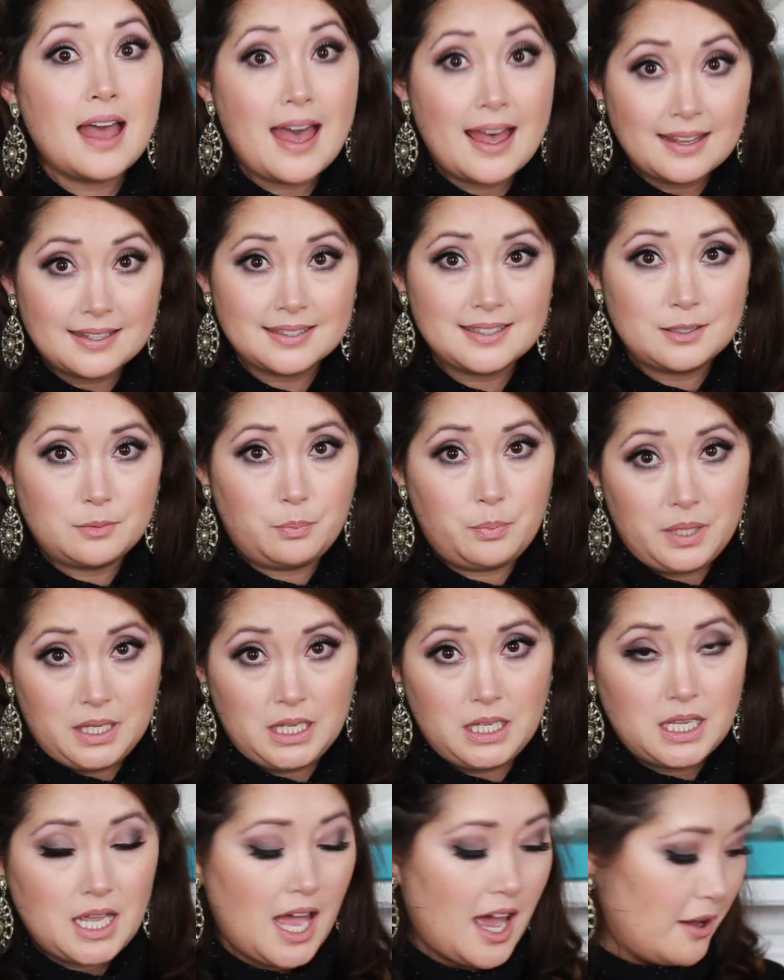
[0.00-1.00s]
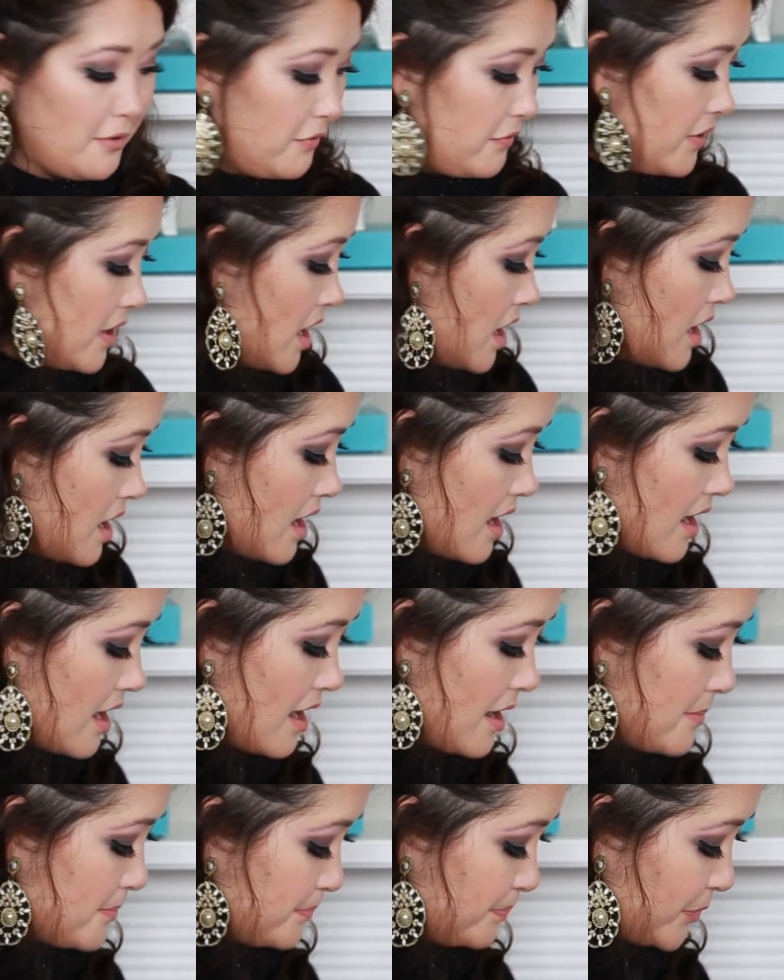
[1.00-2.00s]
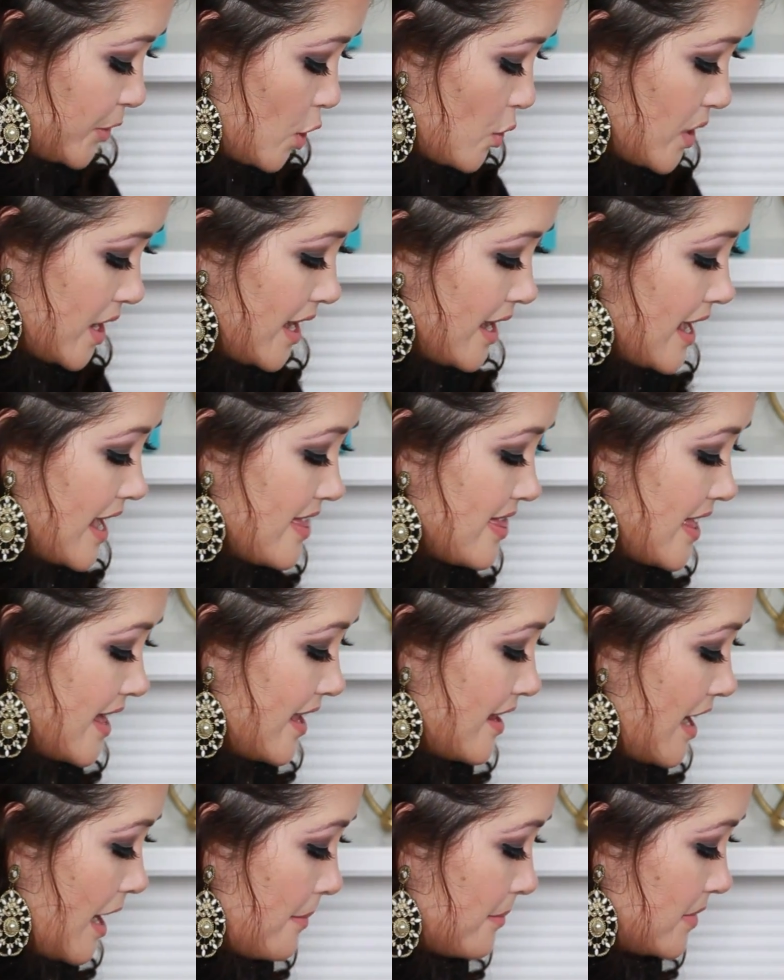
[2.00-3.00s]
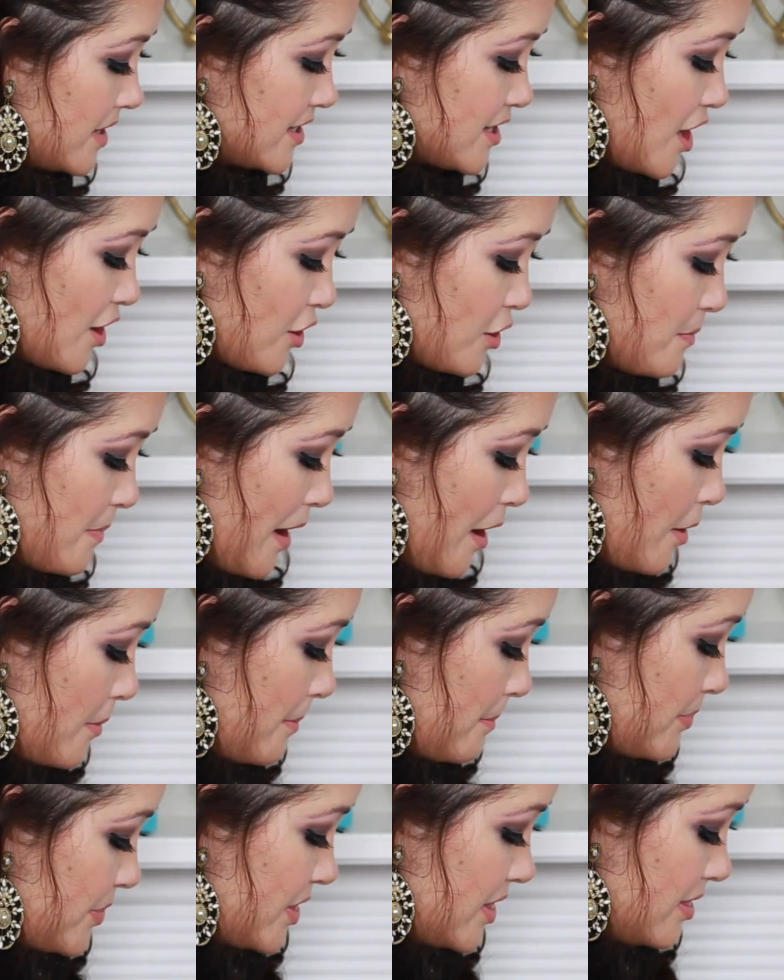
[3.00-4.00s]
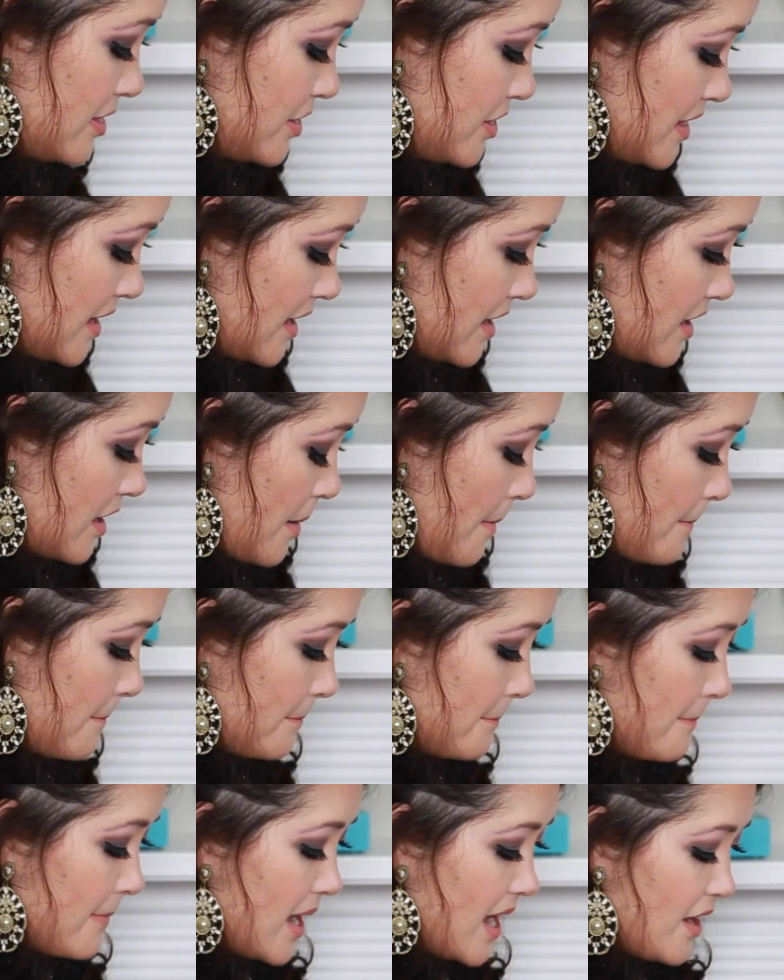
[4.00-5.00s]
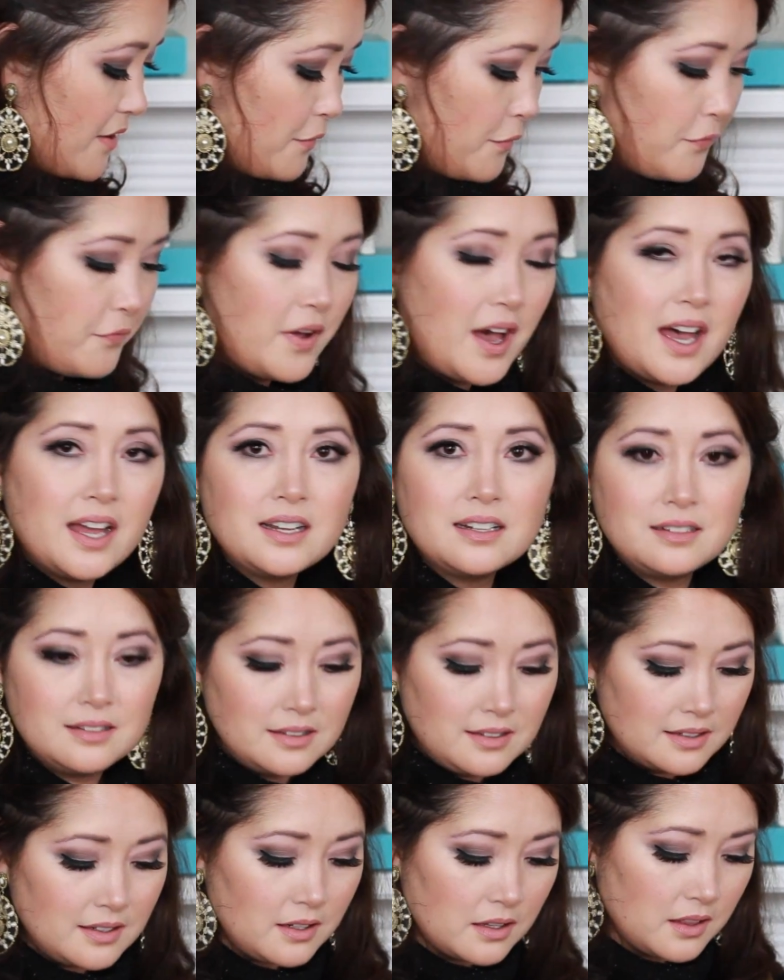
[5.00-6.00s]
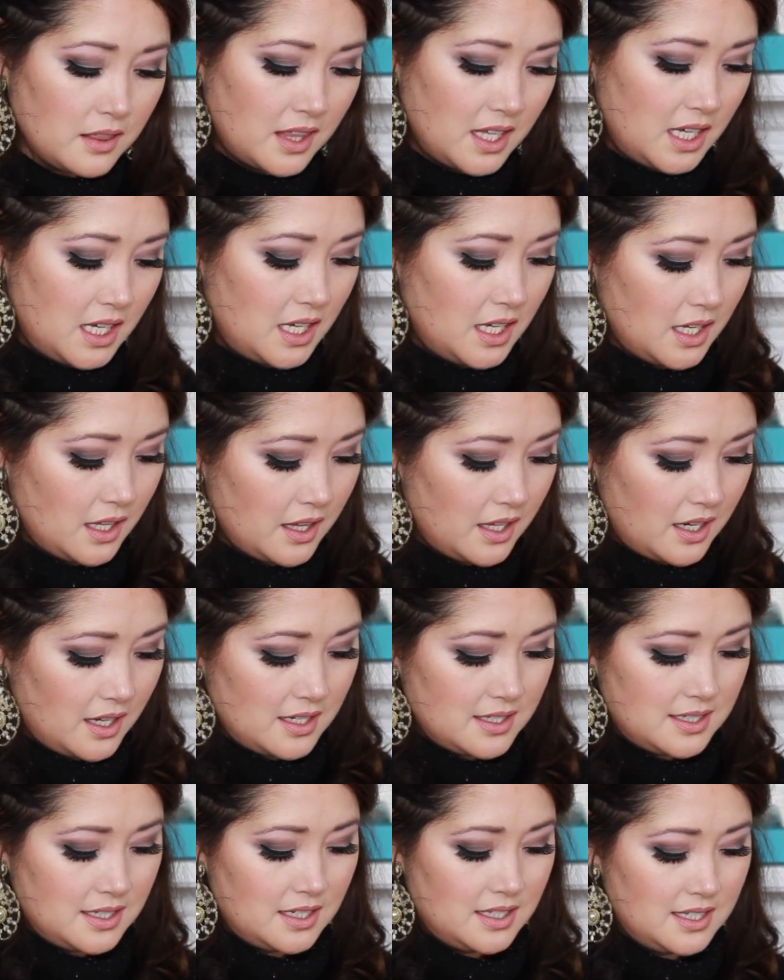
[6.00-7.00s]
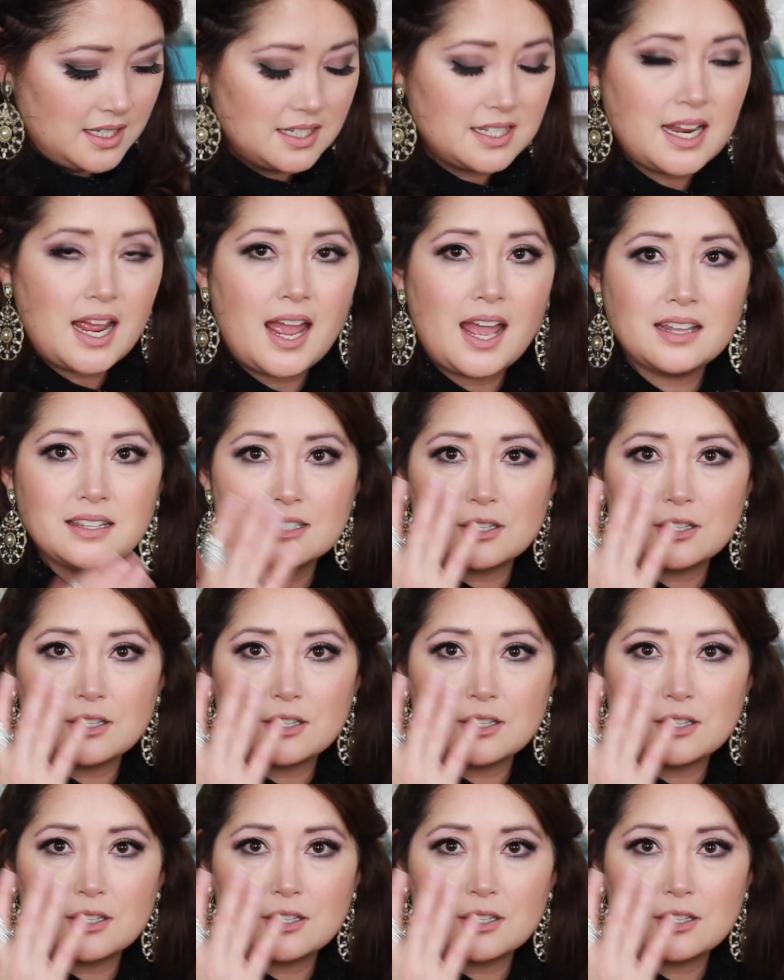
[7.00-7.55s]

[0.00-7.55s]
SPF. Okay, and then I'm going to talk about my fun thing that I did today.